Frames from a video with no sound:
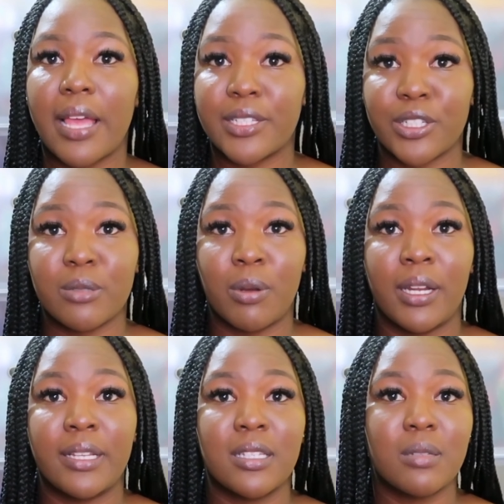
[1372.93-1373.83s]
extra small
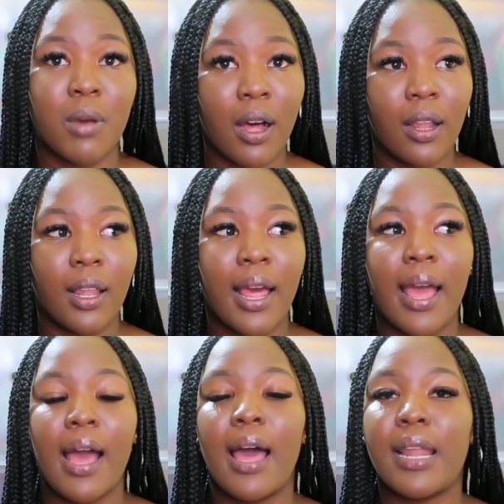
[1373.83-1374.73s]
and small
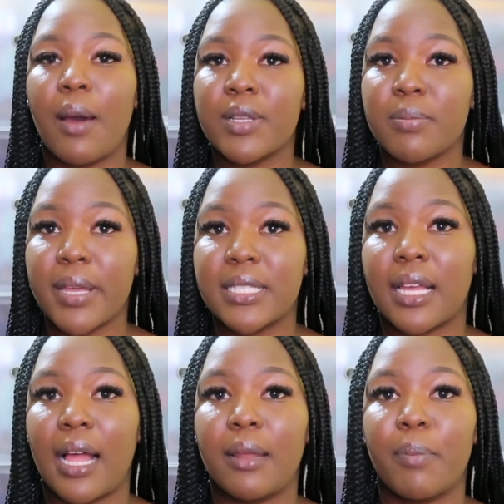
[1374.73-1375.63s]
and I was
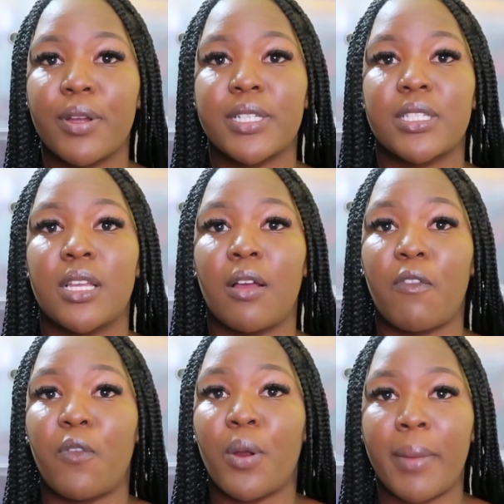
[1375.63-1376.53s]
basically purchasing
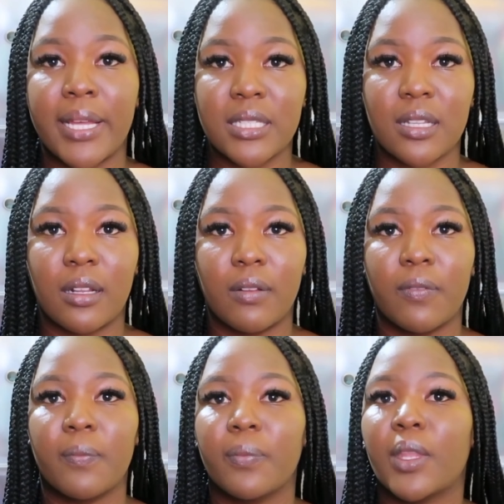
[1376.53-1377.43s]
for myself.
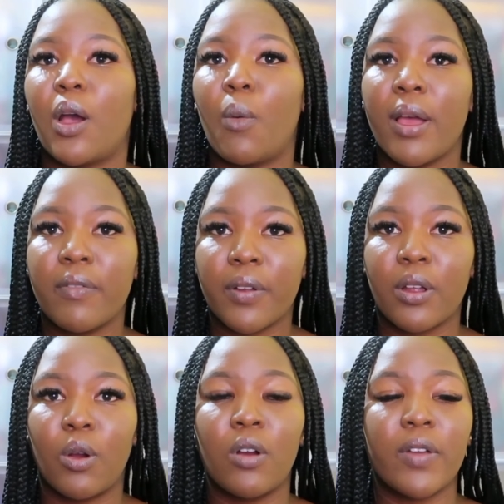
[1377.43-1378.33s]

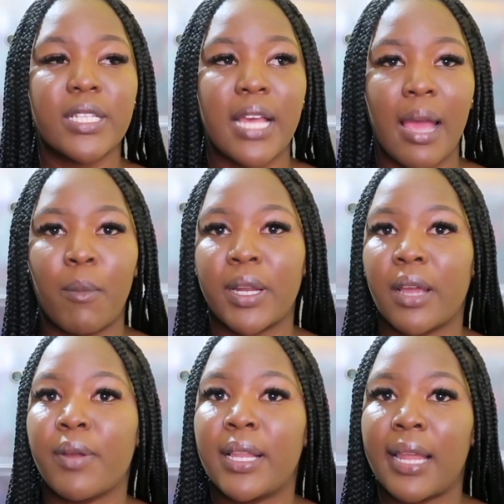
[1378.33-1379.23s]
However, over time, what
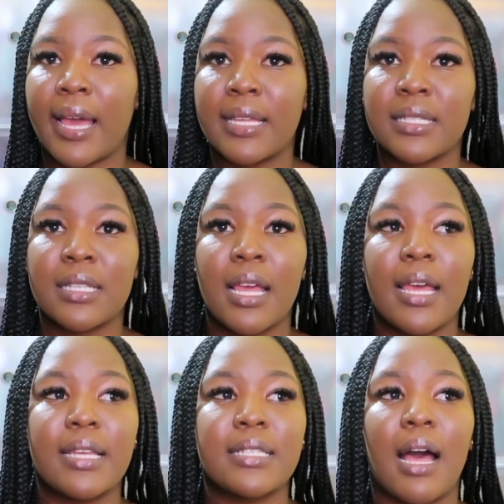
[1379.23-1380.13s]
I realized
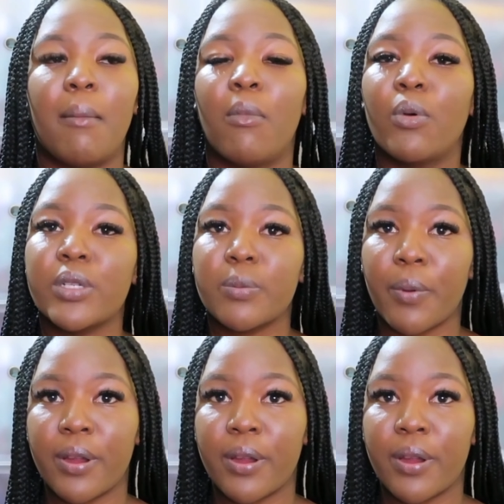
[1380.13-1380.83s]
is that most